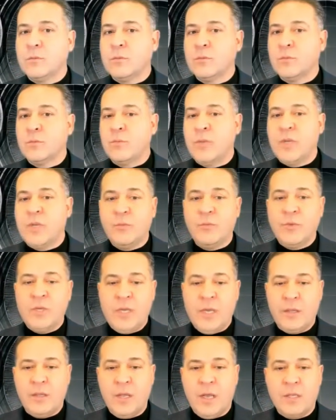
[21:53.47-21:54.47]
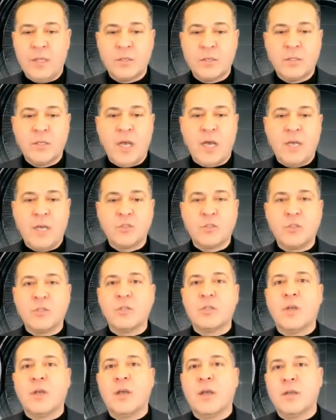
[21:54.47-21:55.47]
when we hit
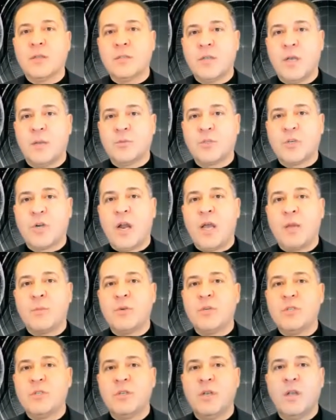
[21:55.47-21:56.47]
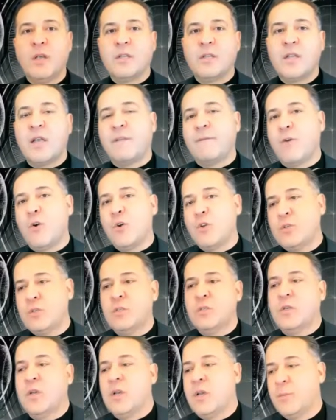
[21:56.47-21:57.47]
100,000 subscribers, that voice
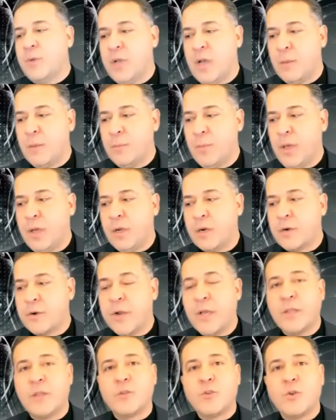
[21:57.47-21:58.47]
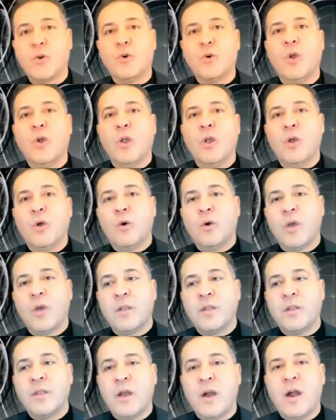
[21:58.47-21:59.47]
is going to become bigger, right? So
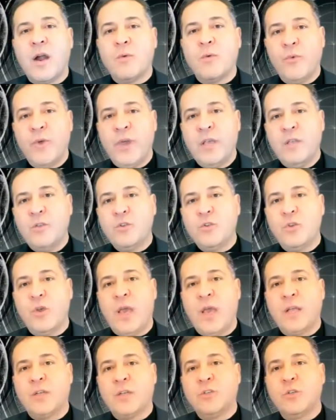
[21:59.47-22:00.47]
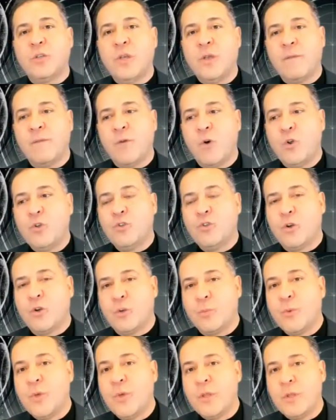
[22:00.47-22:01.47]
there are ways to actually voice your
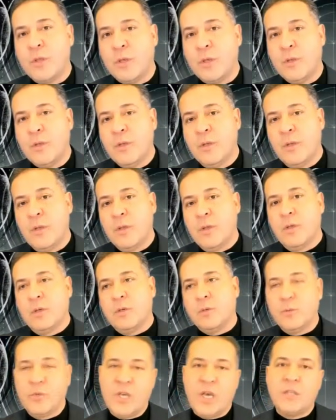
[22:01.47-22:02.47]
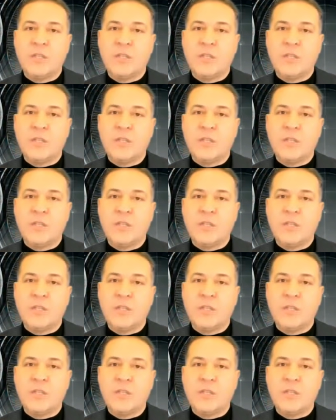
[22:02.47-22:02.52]
opinion without